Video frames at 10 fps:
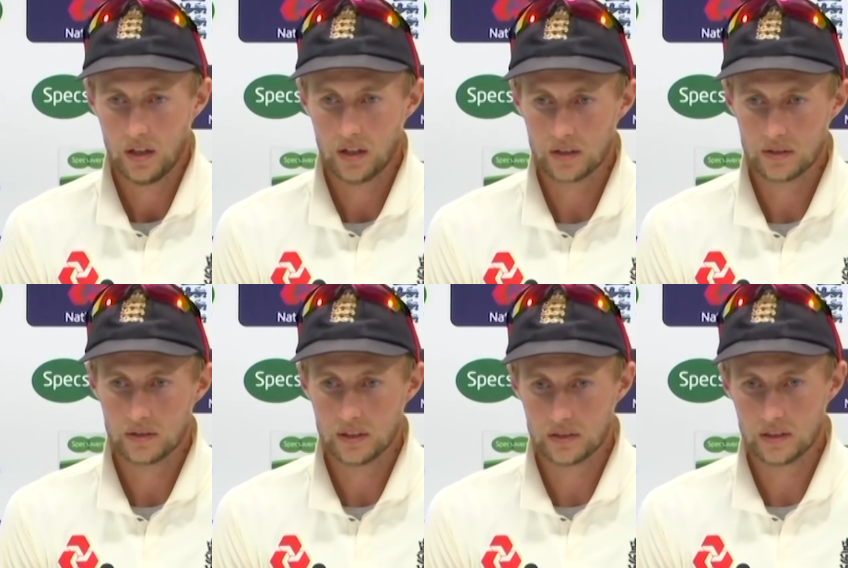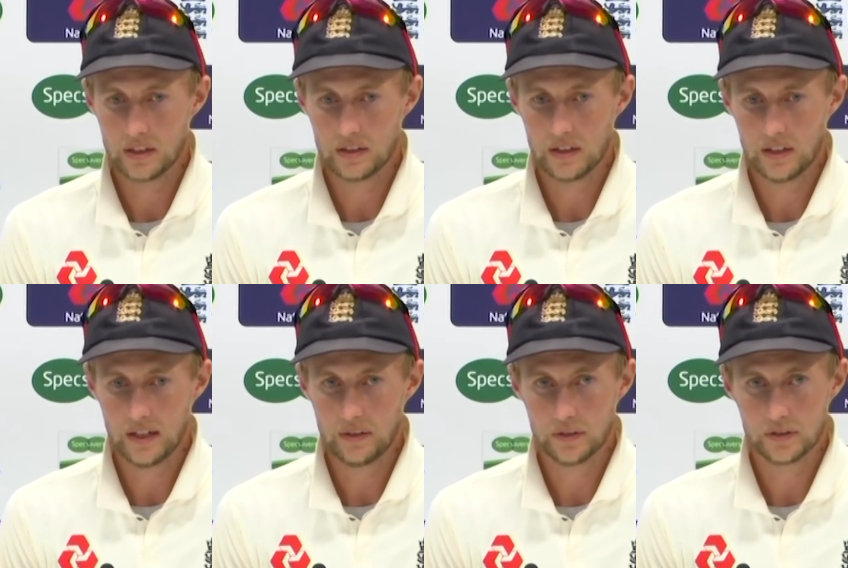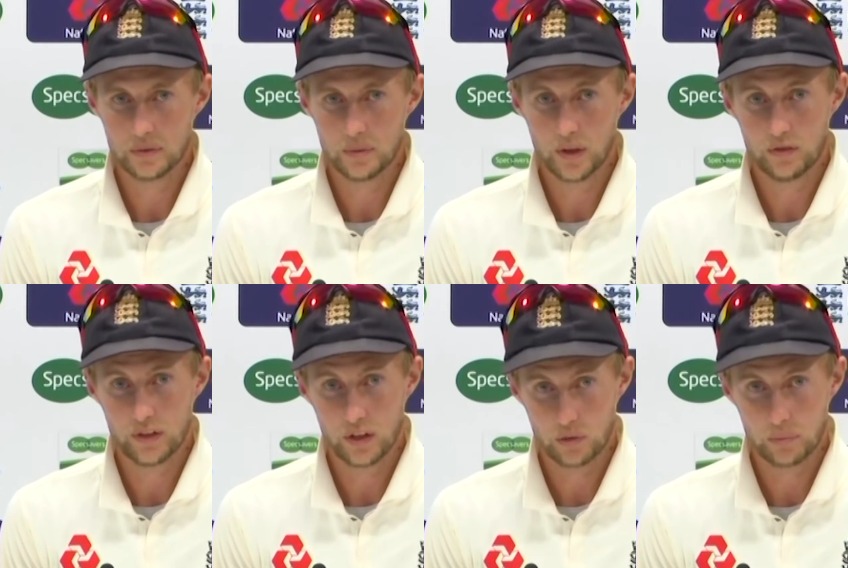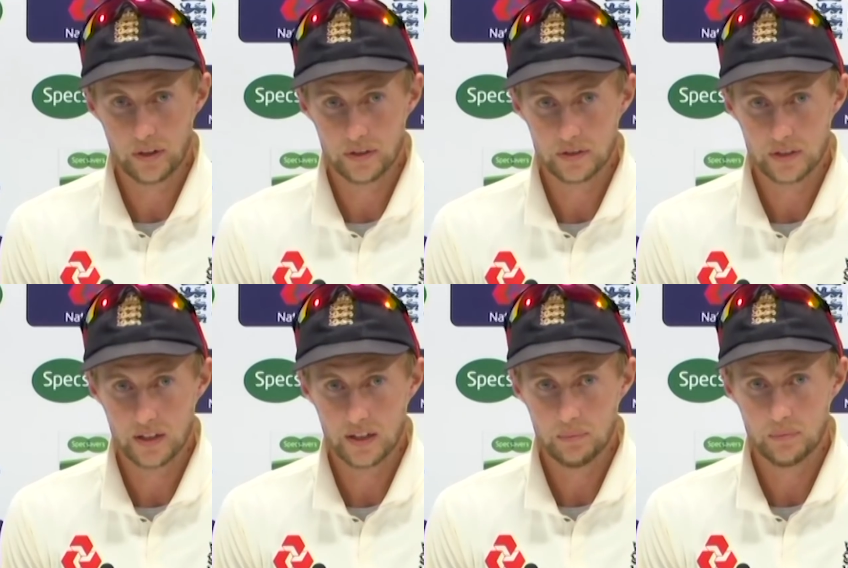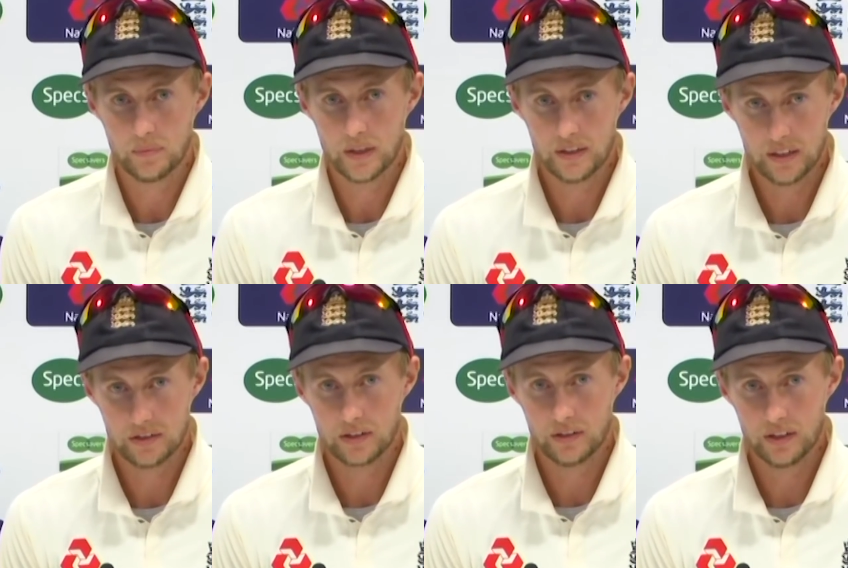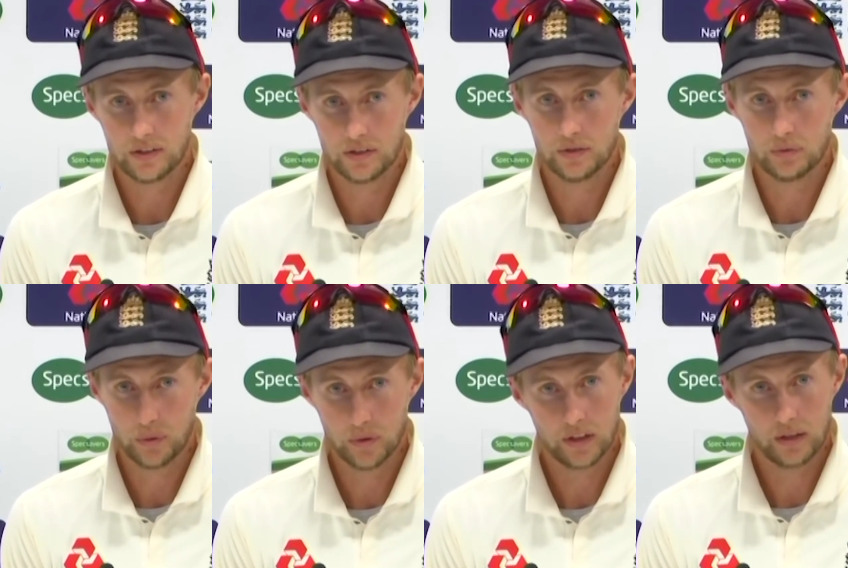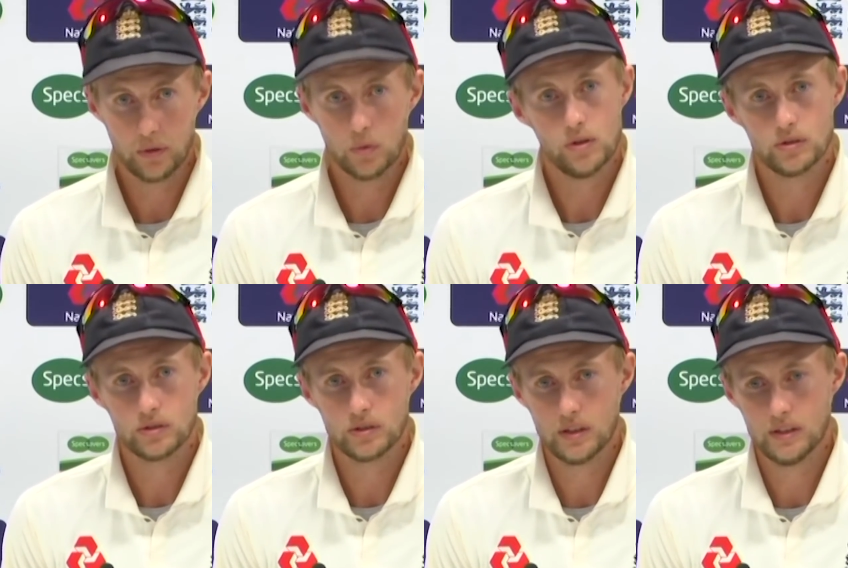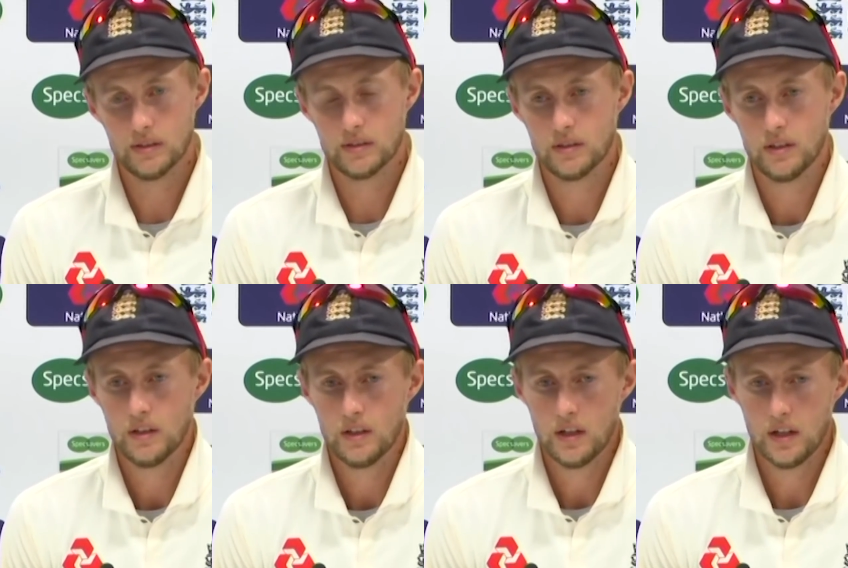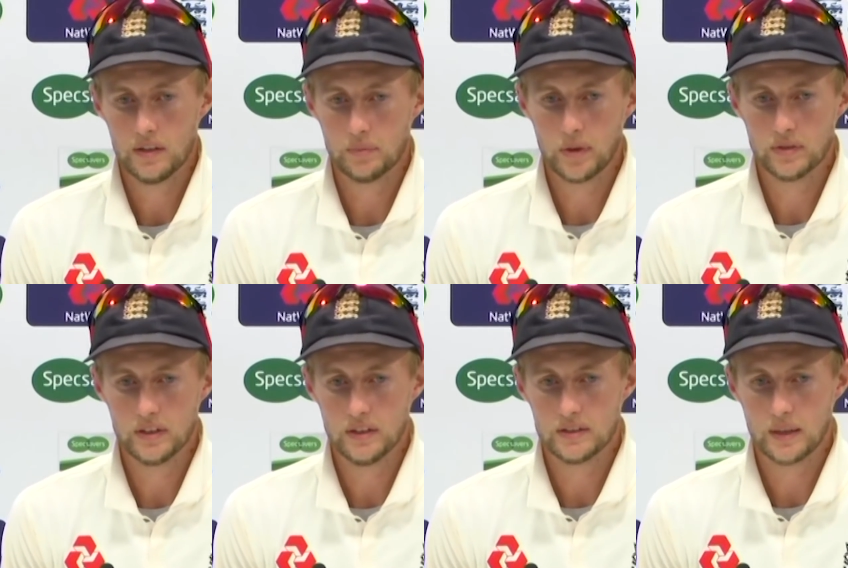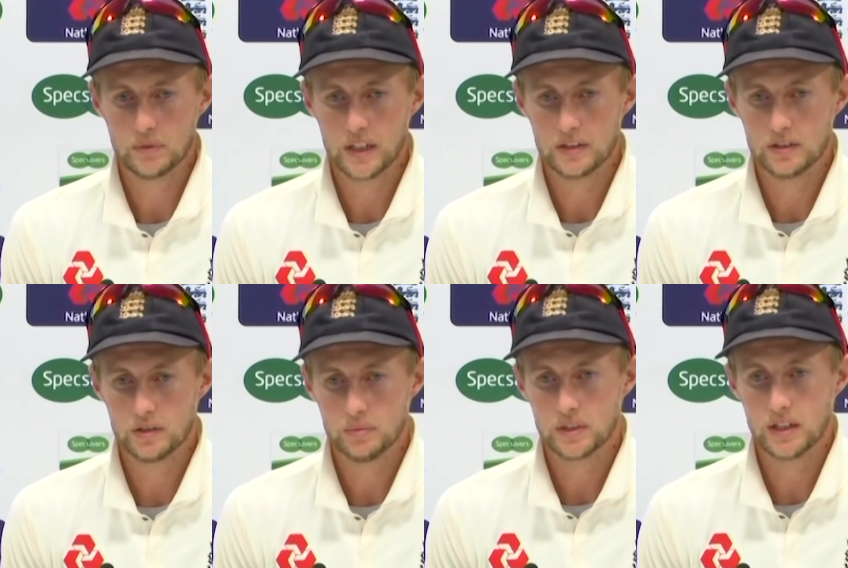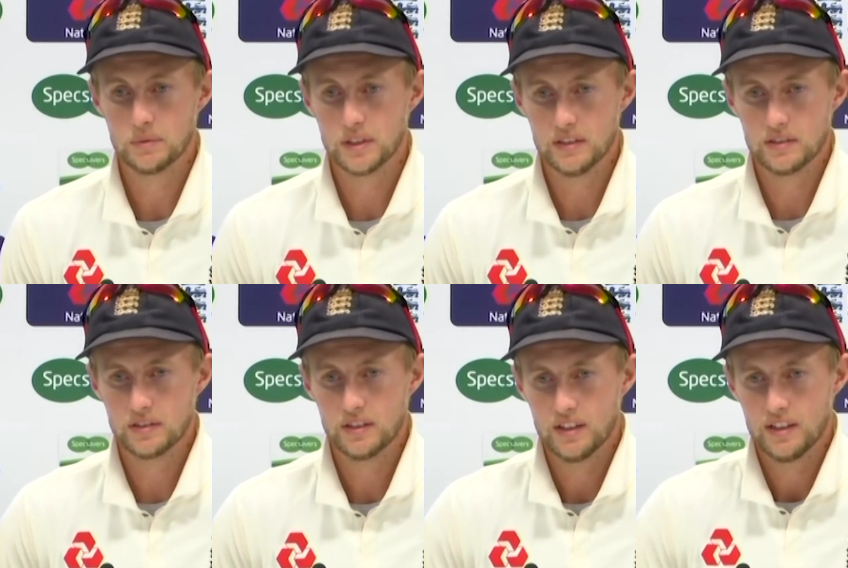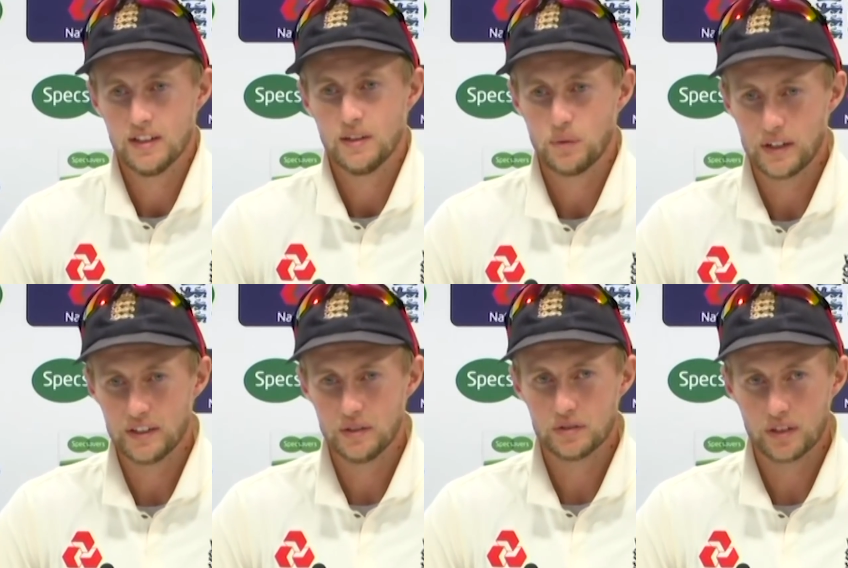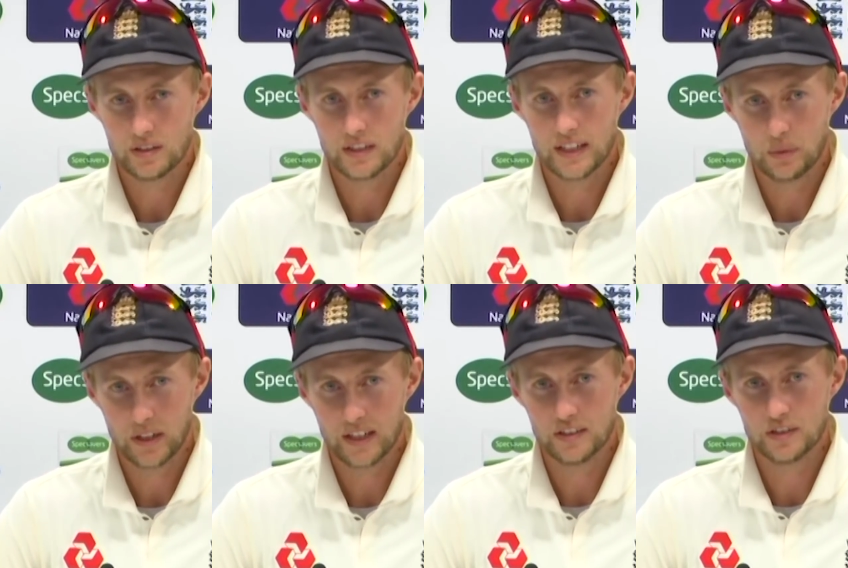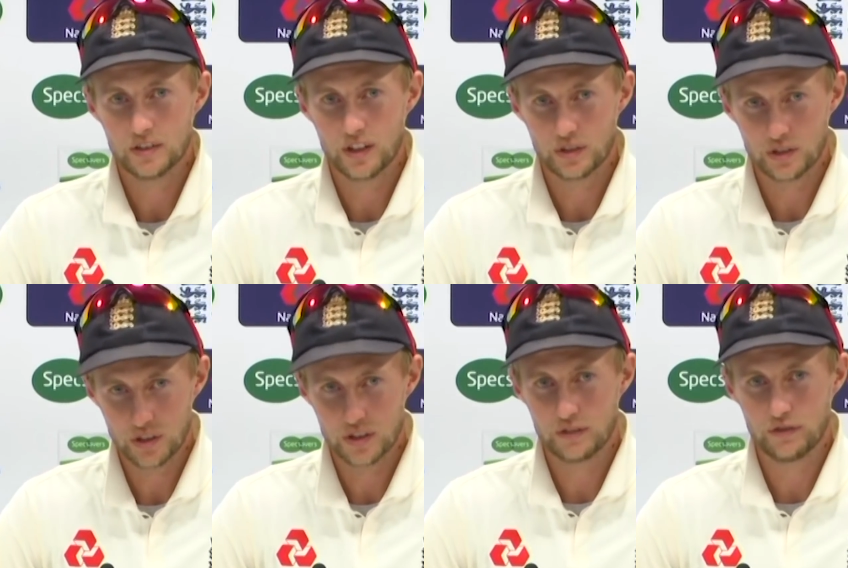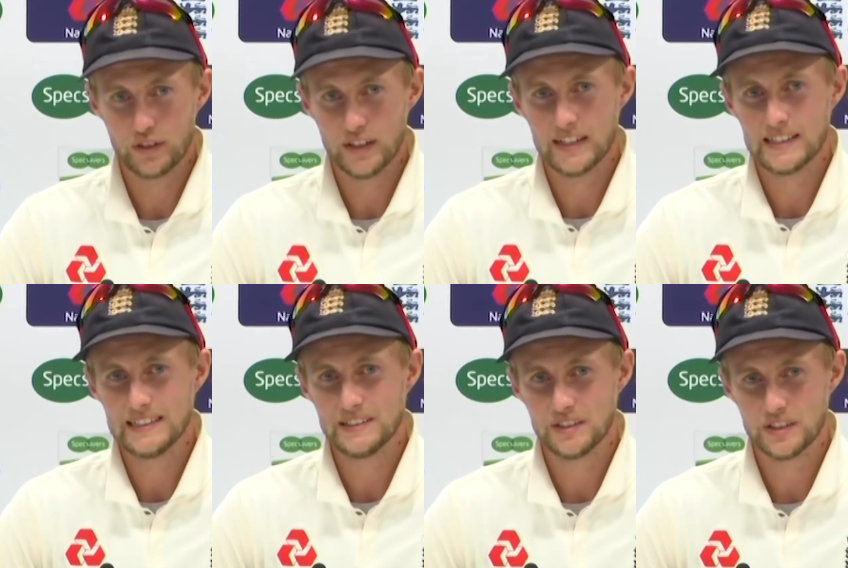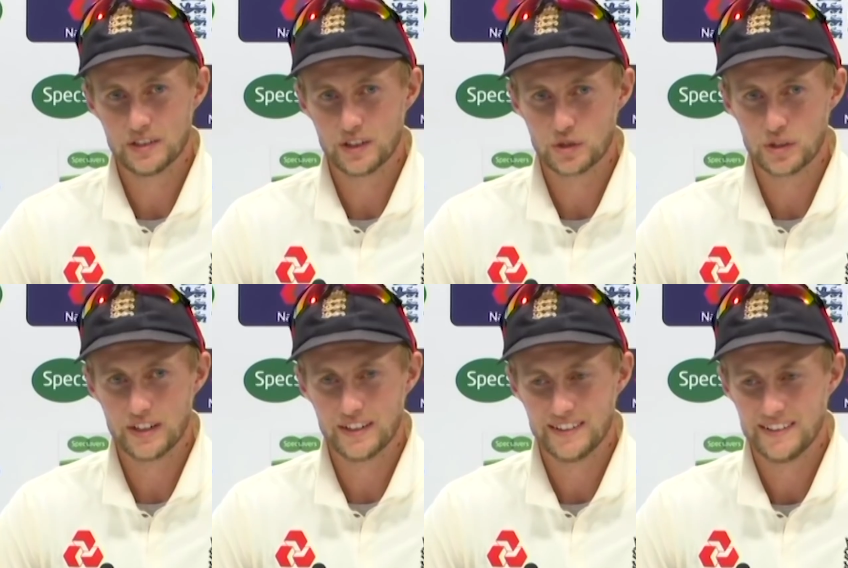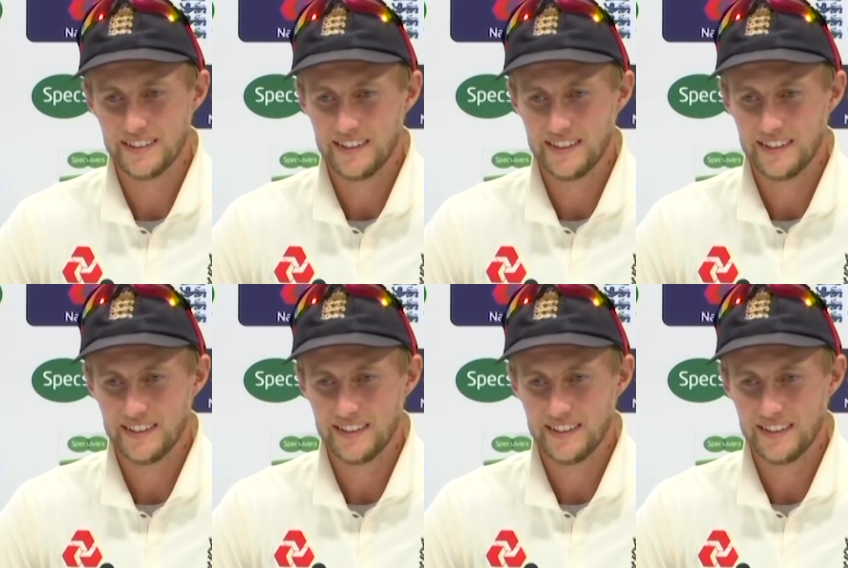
are consistent in the areas that we bowl for long periods of time in these conditions, we will get rewards. And I suppose the temptation sometimes is when you start taking wickets, you start searching for it, and you start trying to